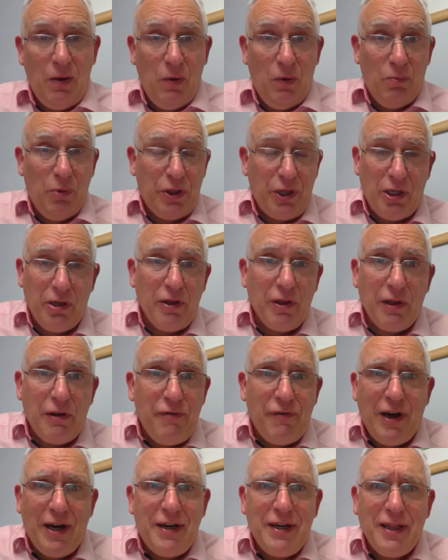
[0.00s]
with clearly
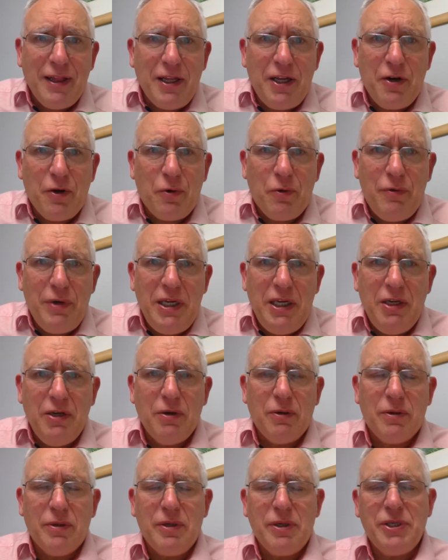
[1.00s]
very little
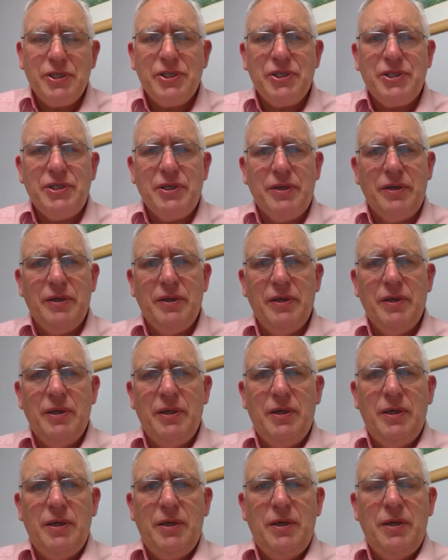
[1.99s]
recourse to
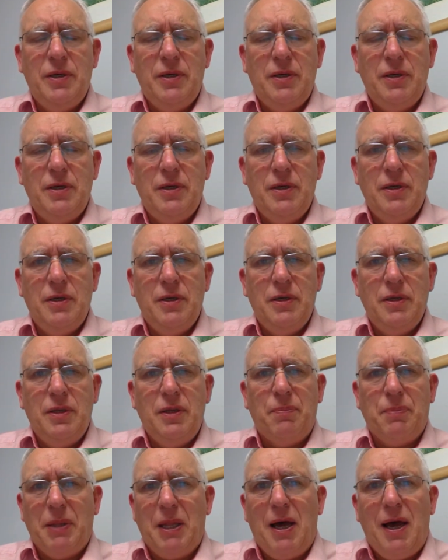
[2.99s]
the
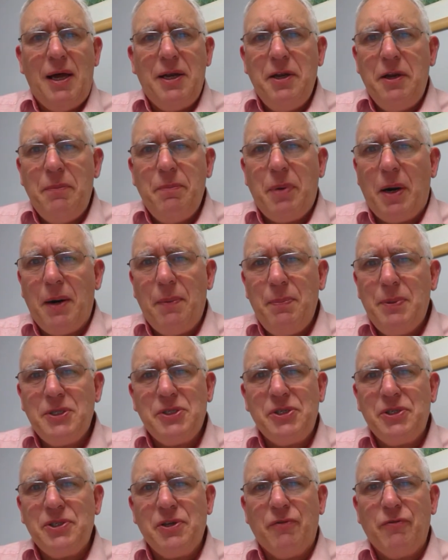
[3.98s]
plan and
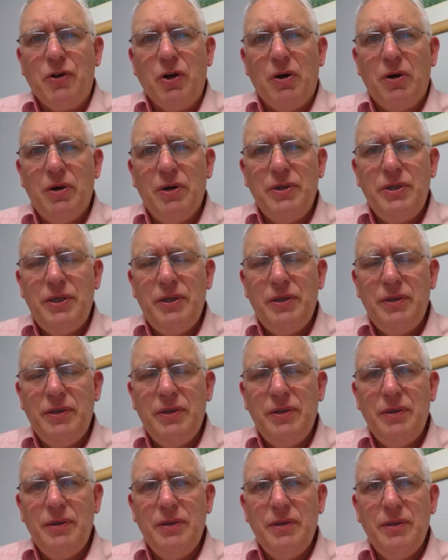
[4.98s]
purposes of God.
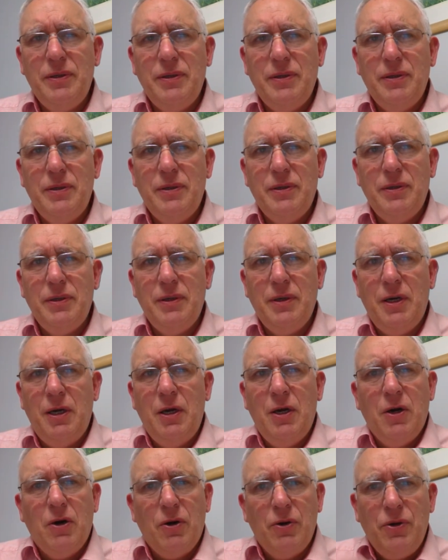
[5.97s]

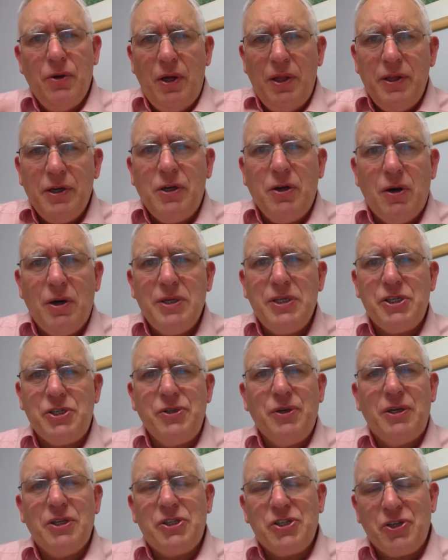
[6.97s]
Well, not that God is
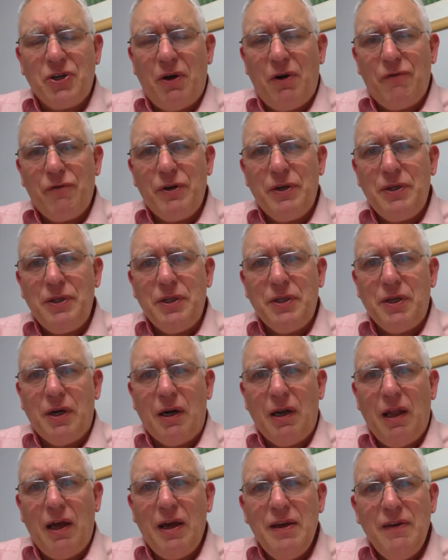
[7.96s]
not sovereign in their
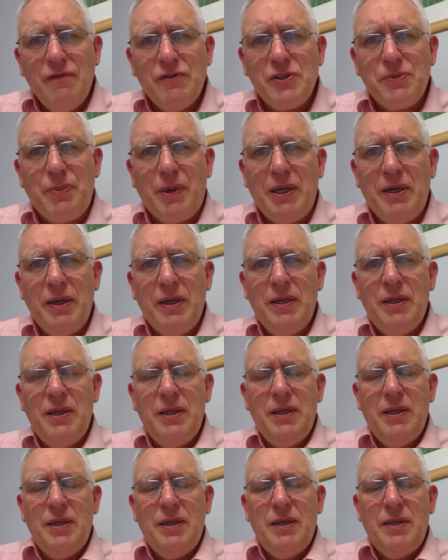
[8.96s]
lives, but
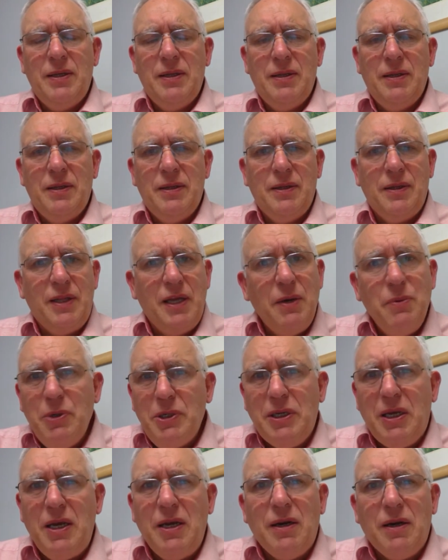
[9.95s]
they
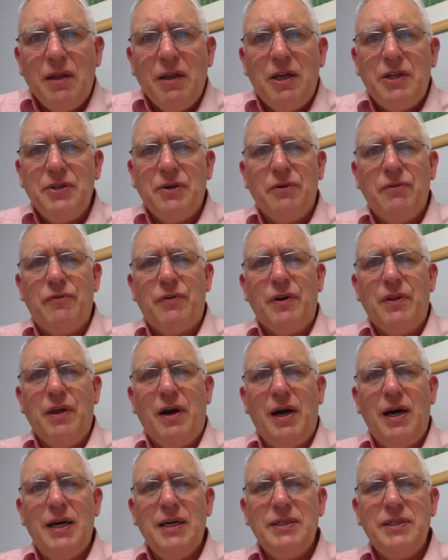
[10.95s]
would care little for
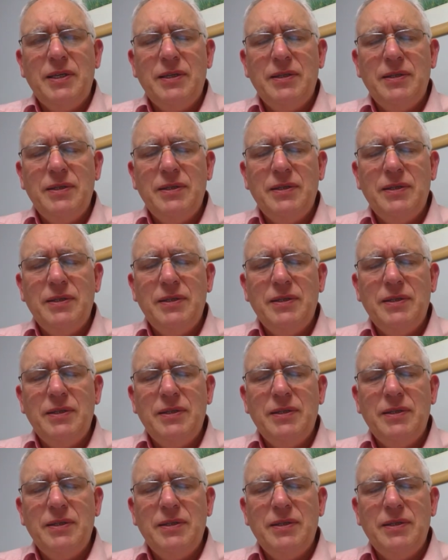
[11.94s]
that.